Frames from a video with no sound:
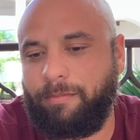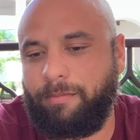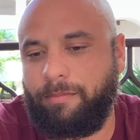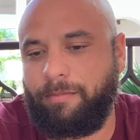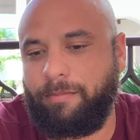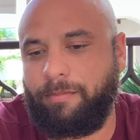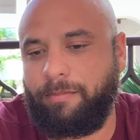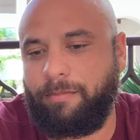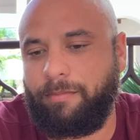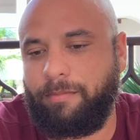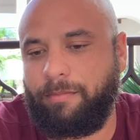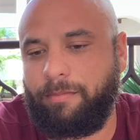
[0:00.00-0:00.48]

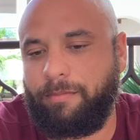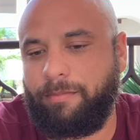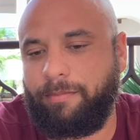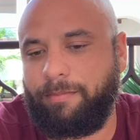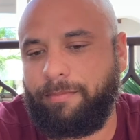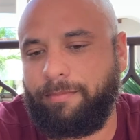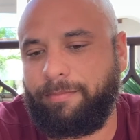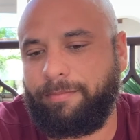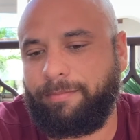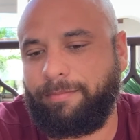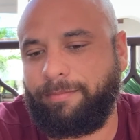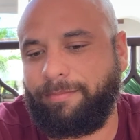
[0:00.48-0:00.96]

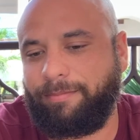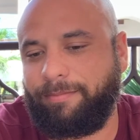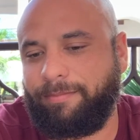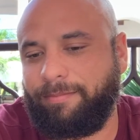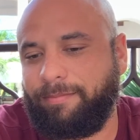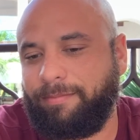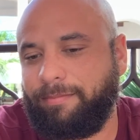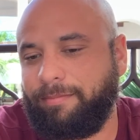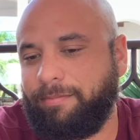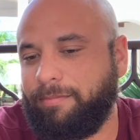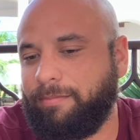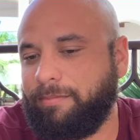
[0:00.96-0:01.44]

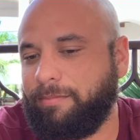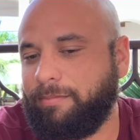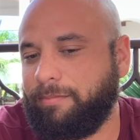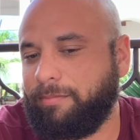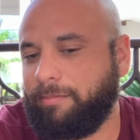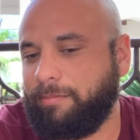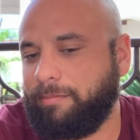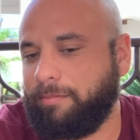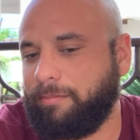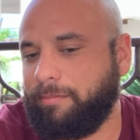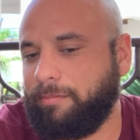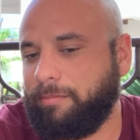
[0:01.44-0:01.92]

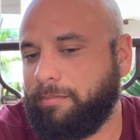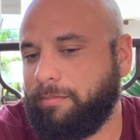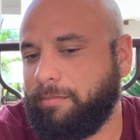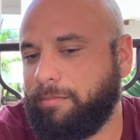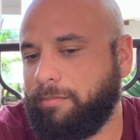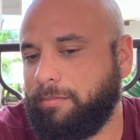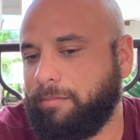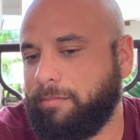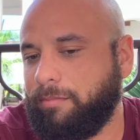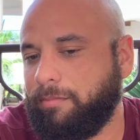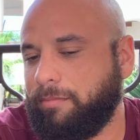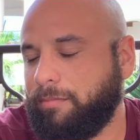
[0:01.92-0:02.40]

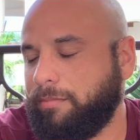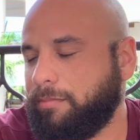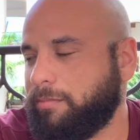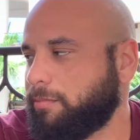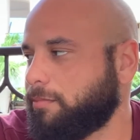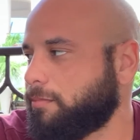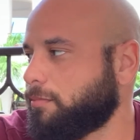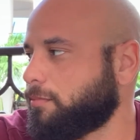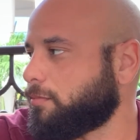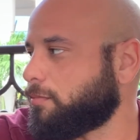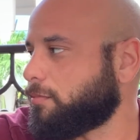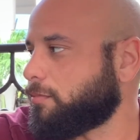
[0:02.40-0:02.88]

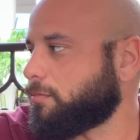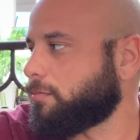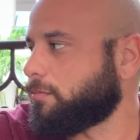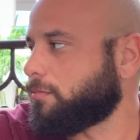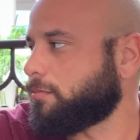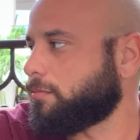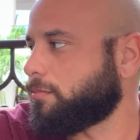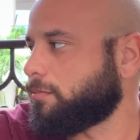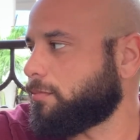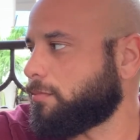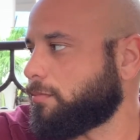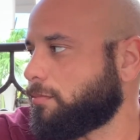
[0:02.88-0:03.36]

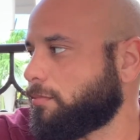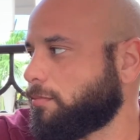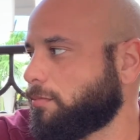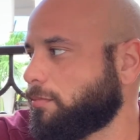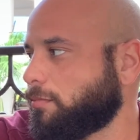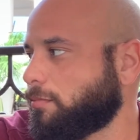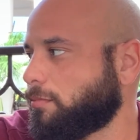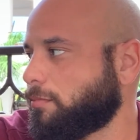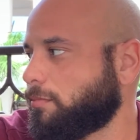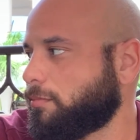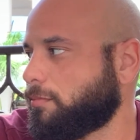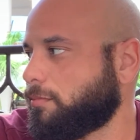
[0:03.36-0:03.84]

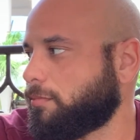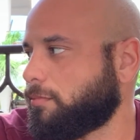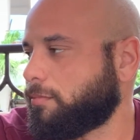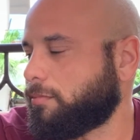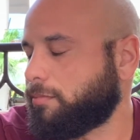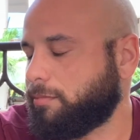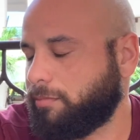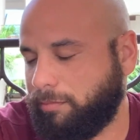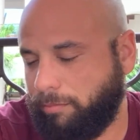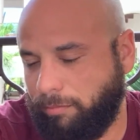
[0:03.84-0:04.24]
[no speech]